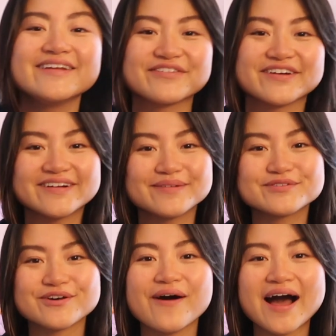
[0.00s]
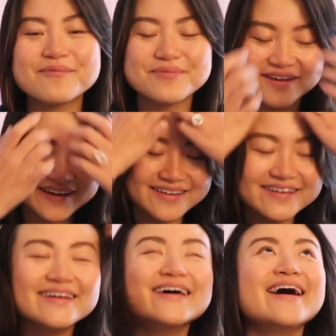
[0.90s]
love it. I'm so happy.
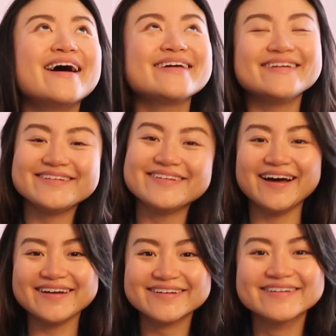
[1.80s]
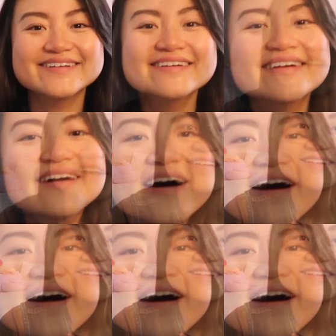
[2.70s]
Yay. Right.